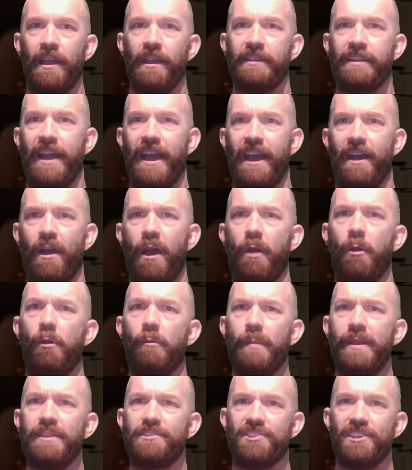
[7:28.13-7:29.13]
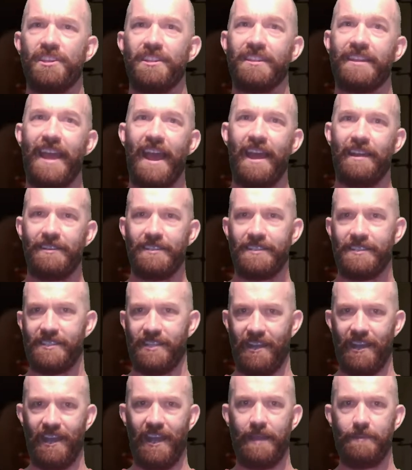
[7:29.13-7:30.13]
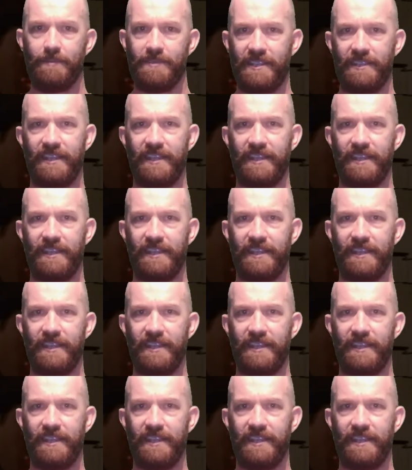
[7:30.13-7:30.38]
Now, I will mention countless times